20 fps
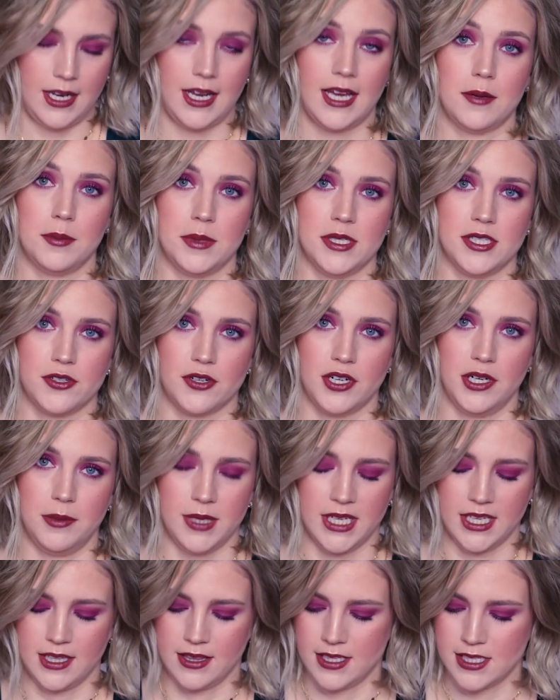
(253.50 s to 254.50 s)
had me
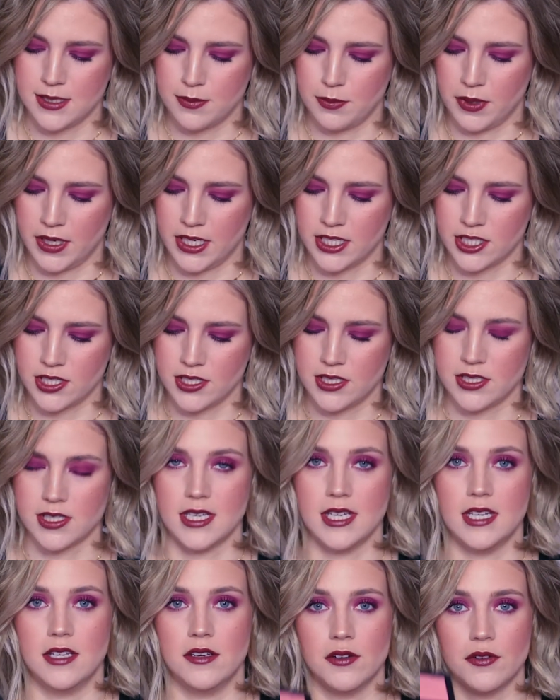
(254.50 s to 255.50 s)
screaming. This blush
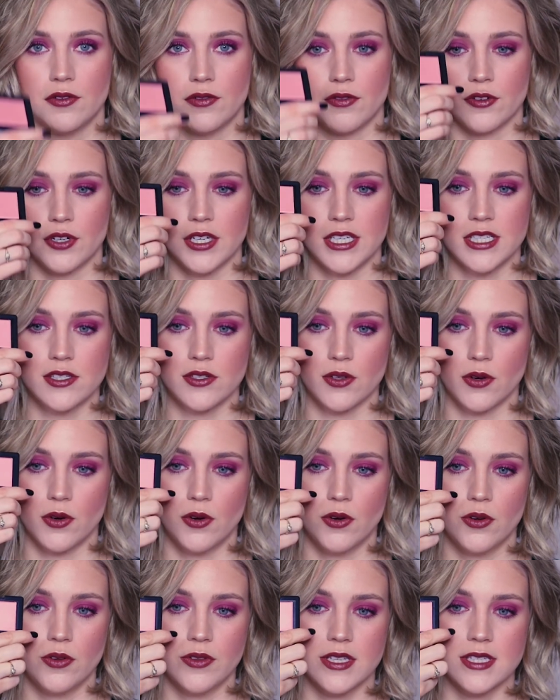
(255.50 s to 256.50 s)
is in Free
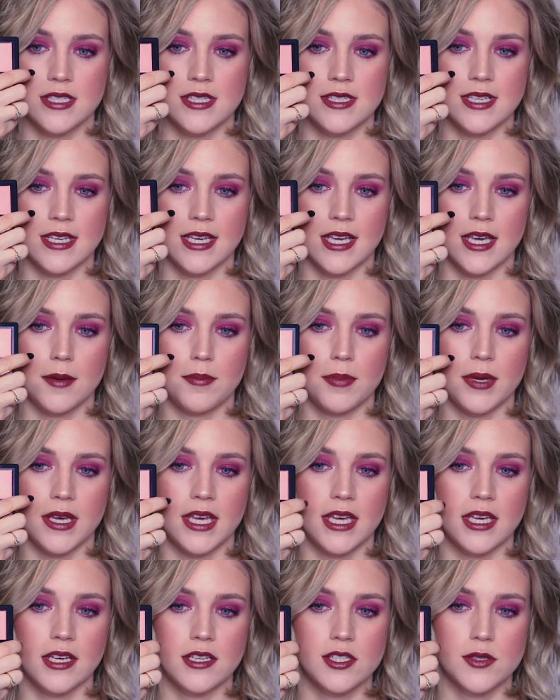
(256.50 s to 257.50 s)
Soul. This is like a
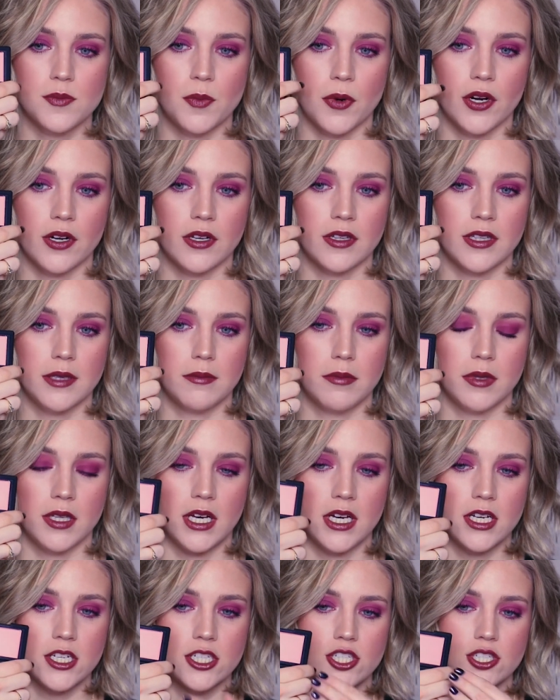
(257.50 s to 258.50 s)
pink sparkly
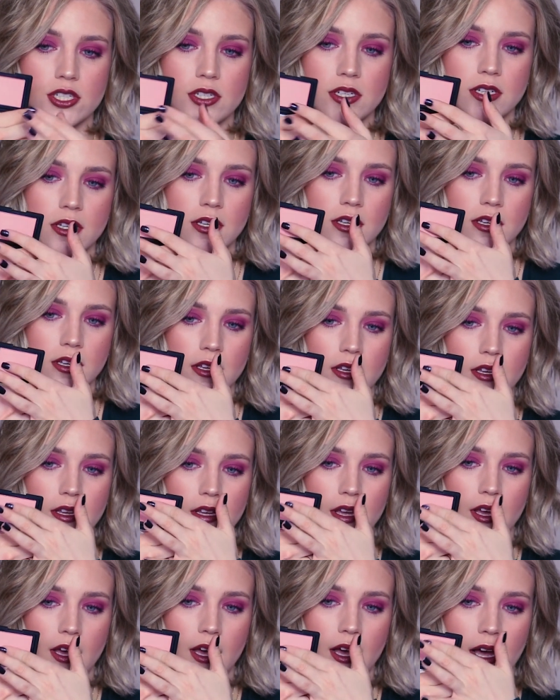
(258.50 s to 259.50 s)
blush.
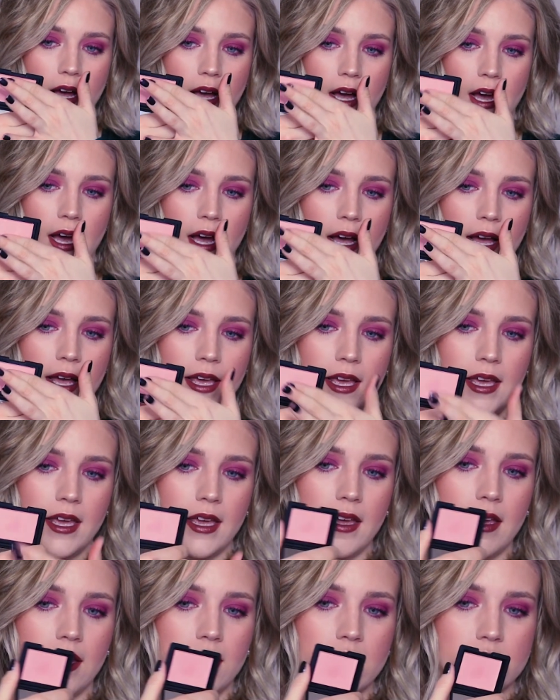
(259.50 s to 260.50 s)

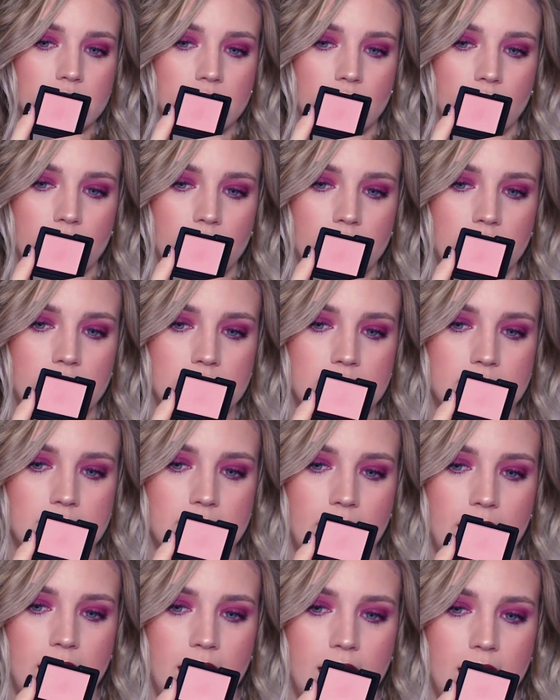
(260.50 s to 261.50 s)
I saw
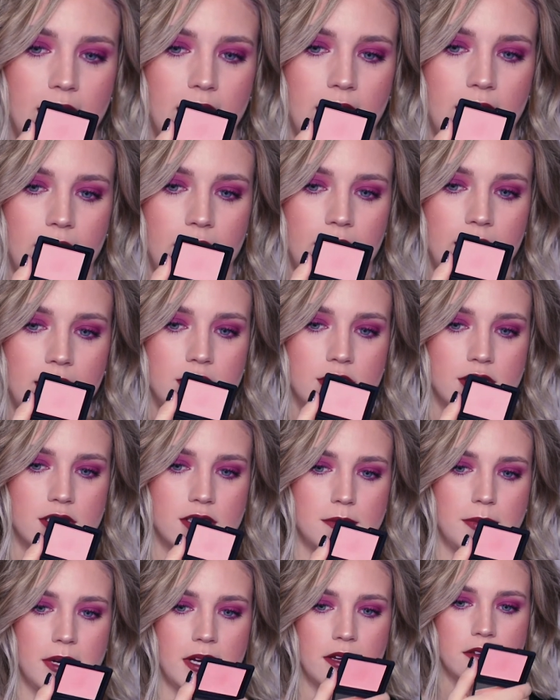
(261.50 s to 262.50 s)
this and I
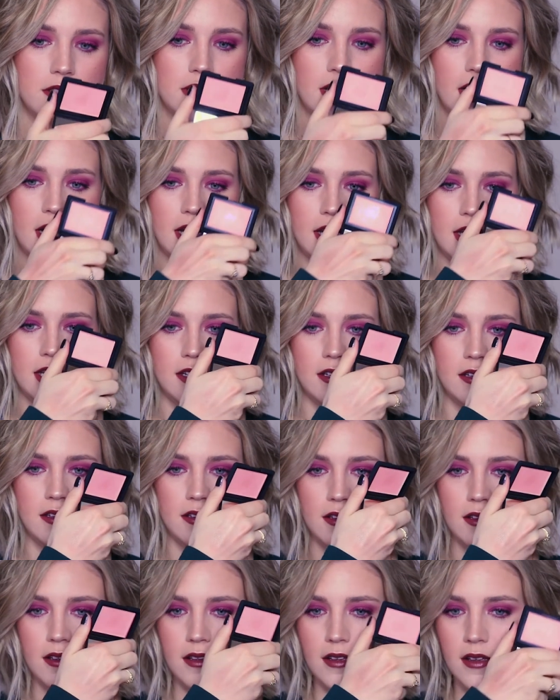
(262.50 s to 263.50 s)
just about died.
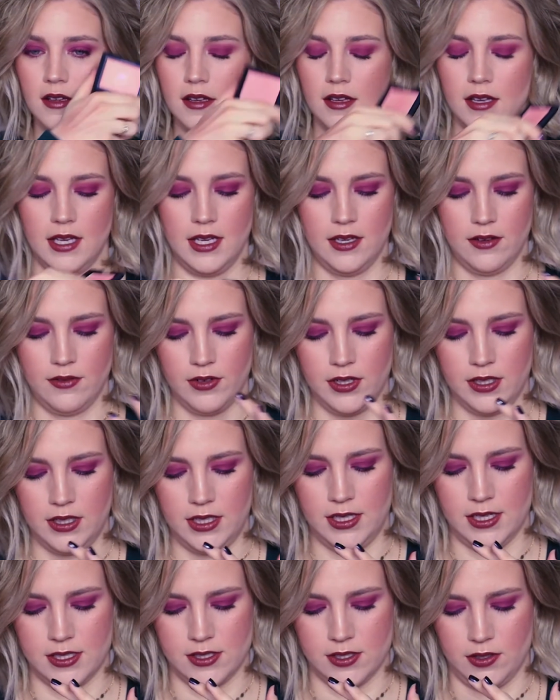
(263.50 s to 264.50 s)
It
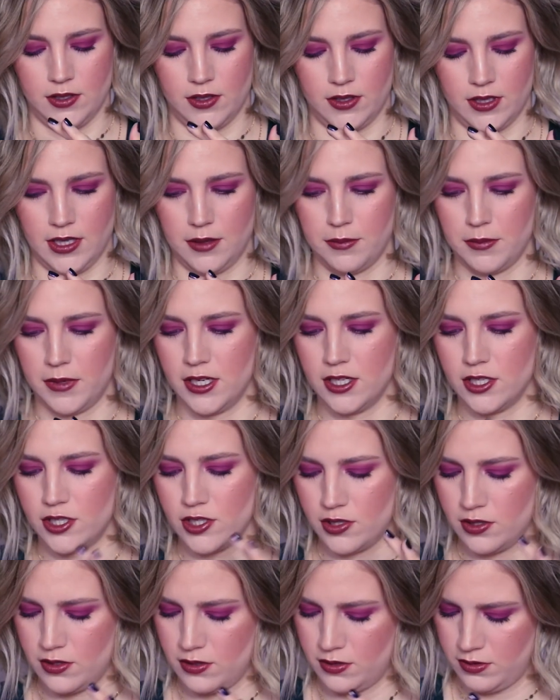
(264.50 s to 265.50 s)
really doesn't look like
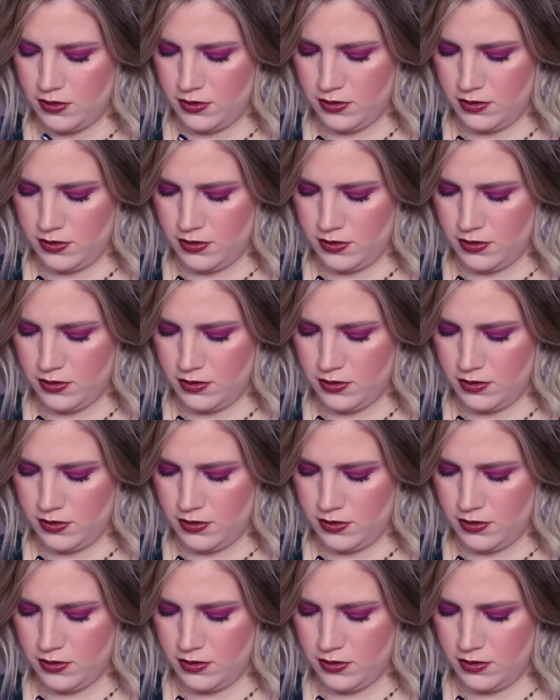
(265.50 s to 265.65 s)
much